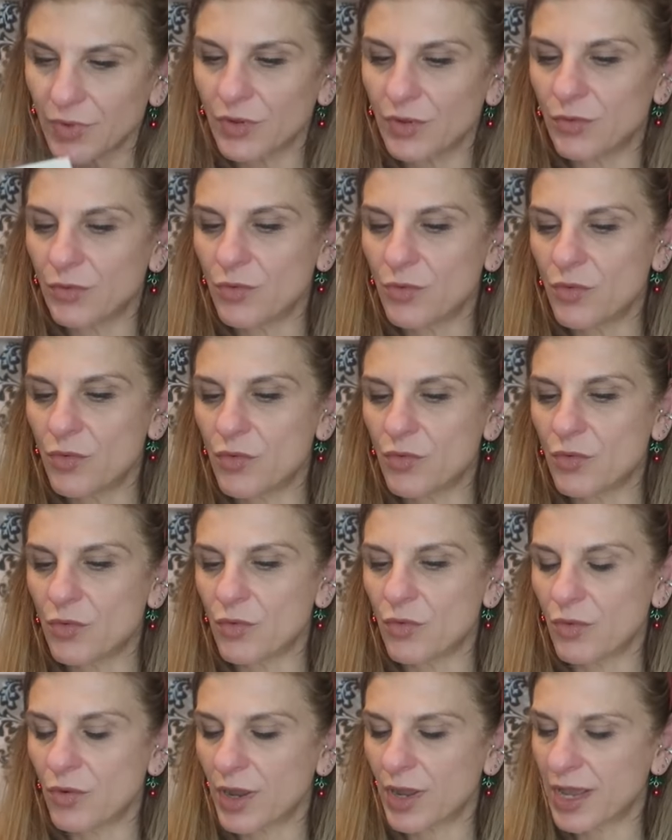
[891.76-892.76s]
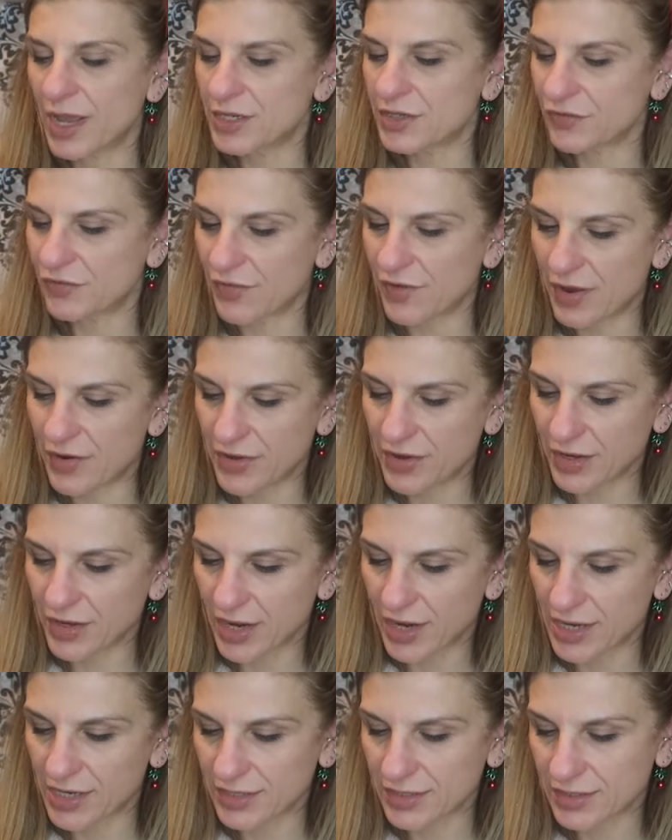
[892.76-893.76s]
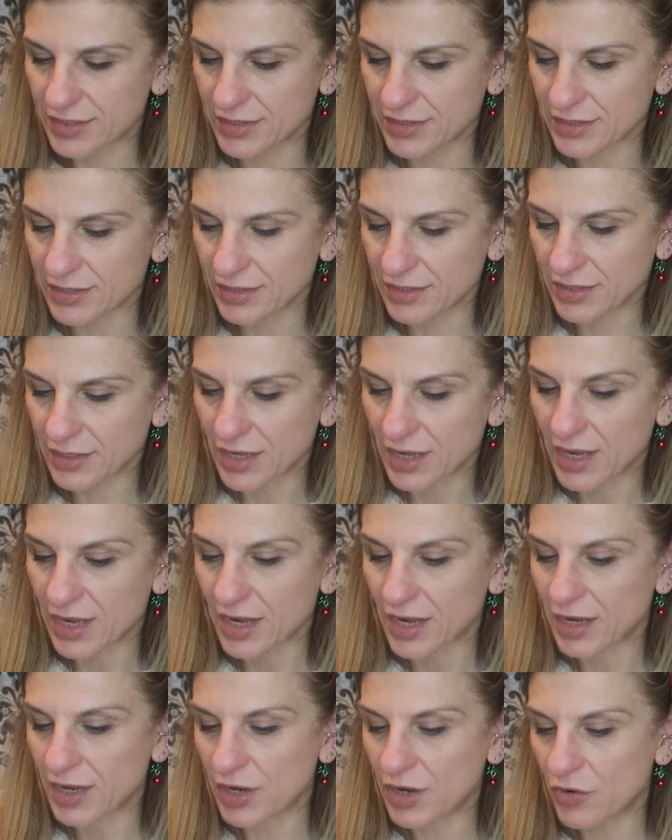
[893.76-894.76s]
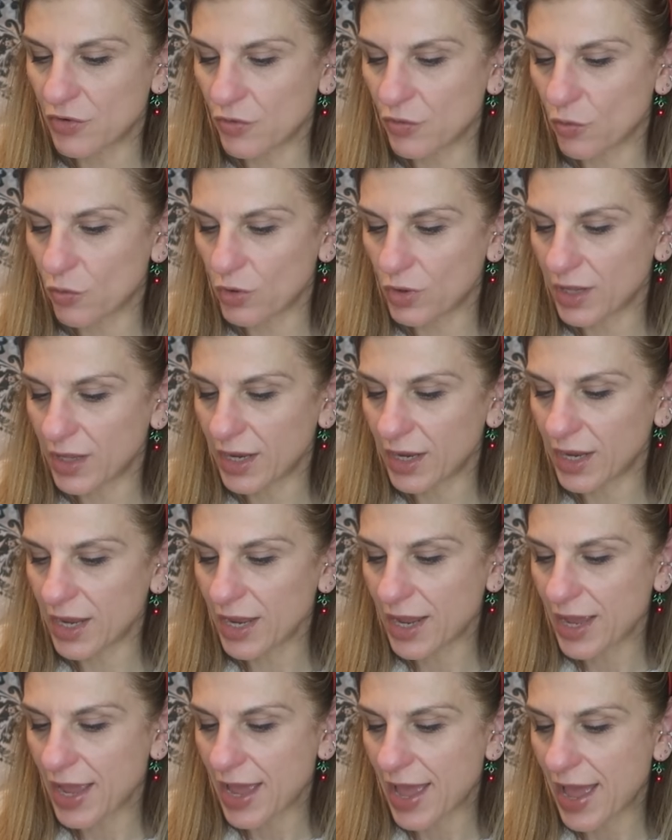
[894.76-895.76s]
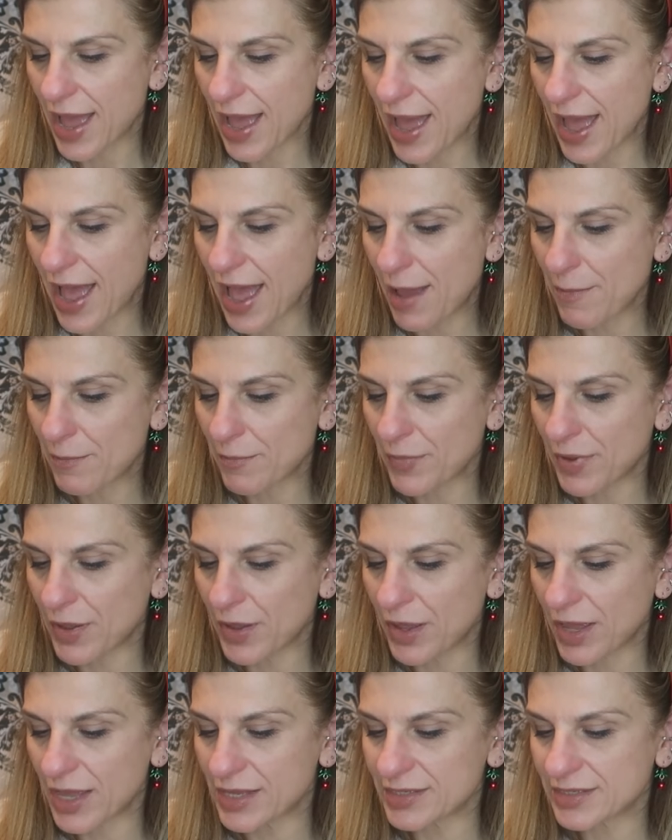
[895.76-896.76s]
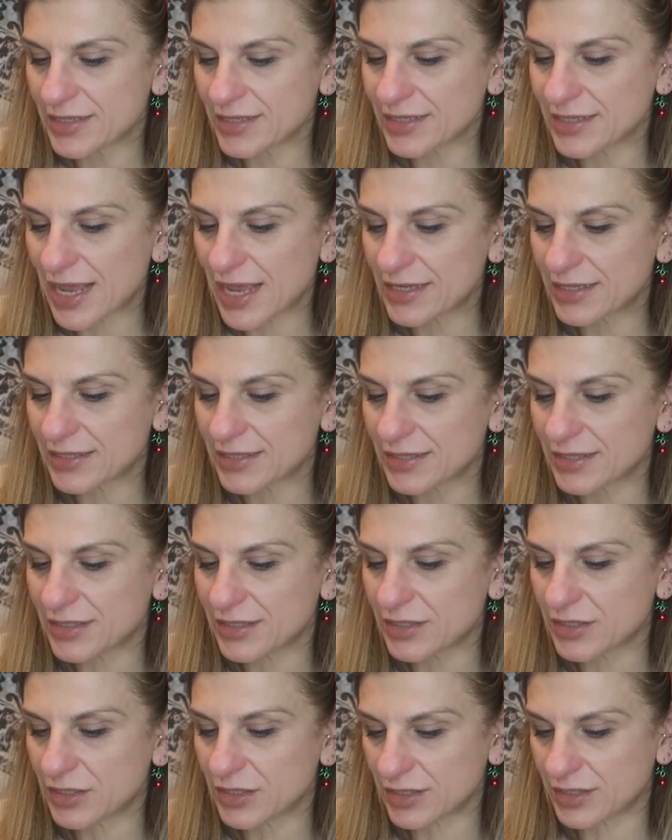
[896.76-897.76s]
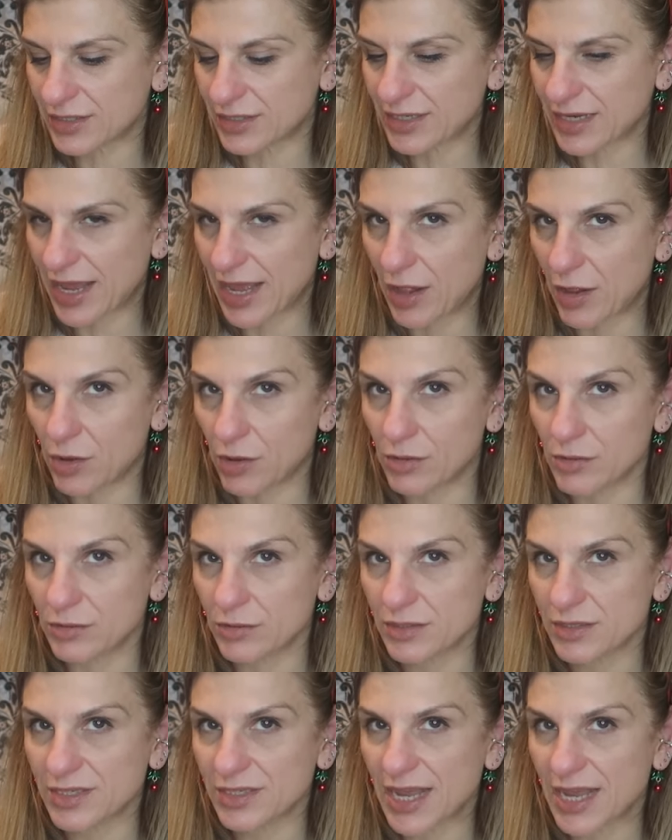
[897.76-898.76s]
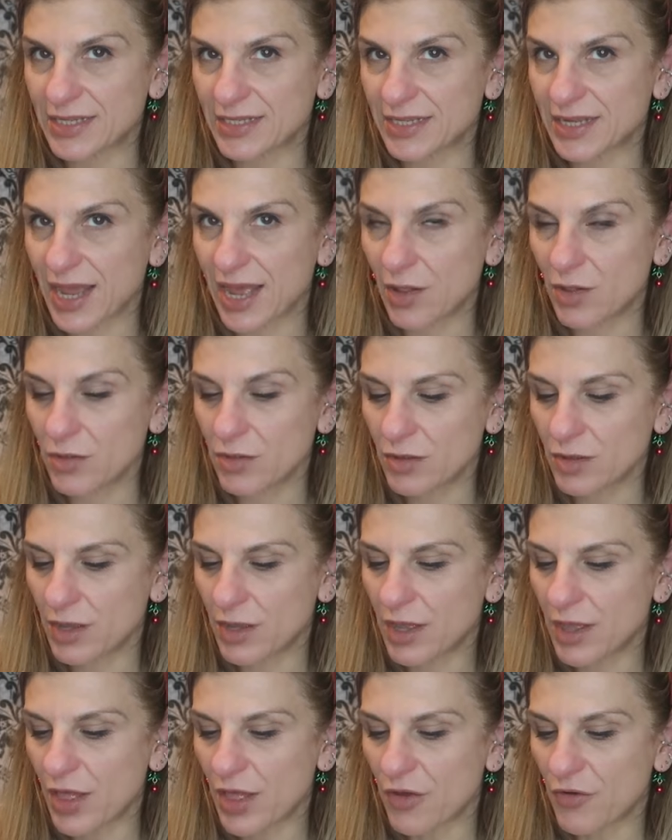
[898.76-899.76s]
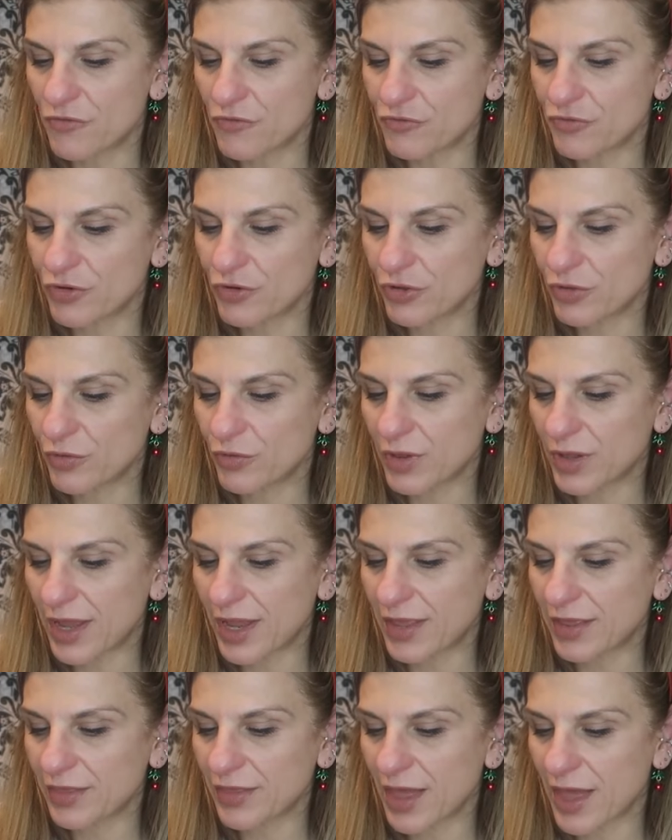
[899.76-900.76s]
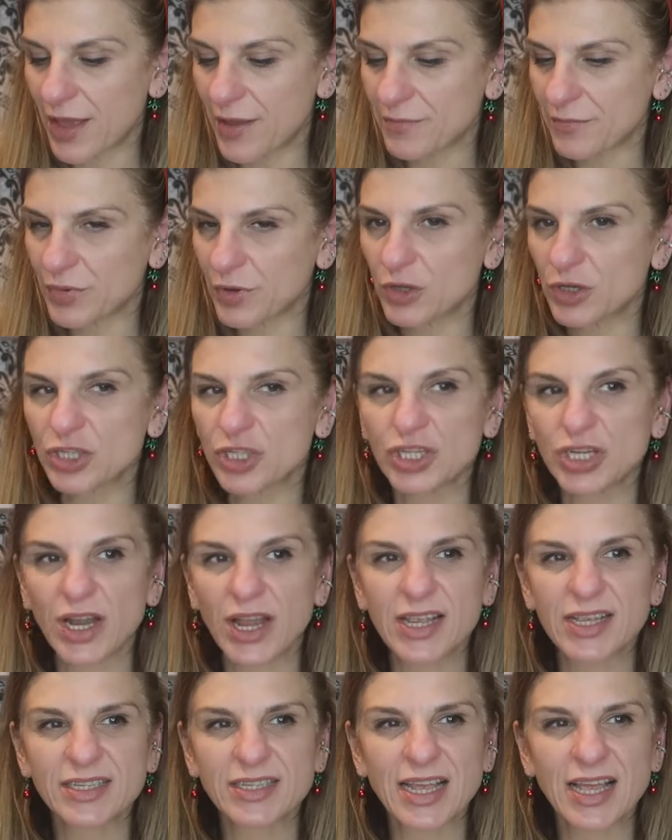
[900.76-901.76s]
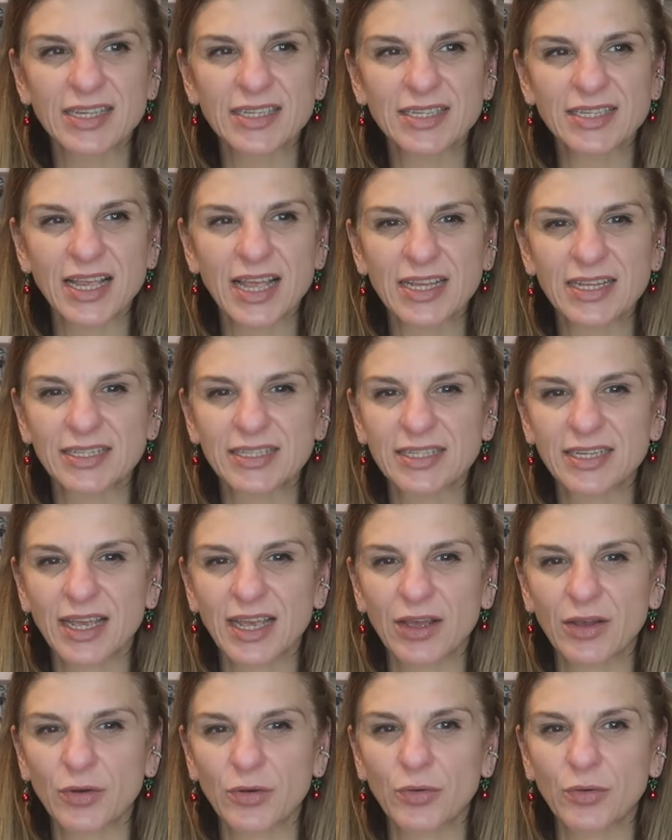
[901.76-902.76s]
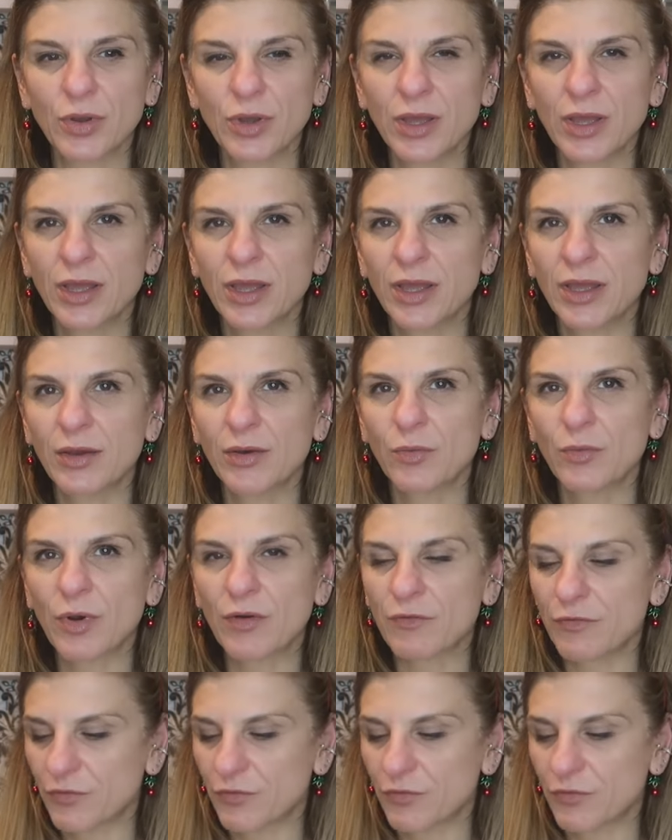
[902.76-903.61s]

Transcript: Oh, it's very nice. Neroli, amber and santal. Santal? Ruth will like that because she likes that Santal one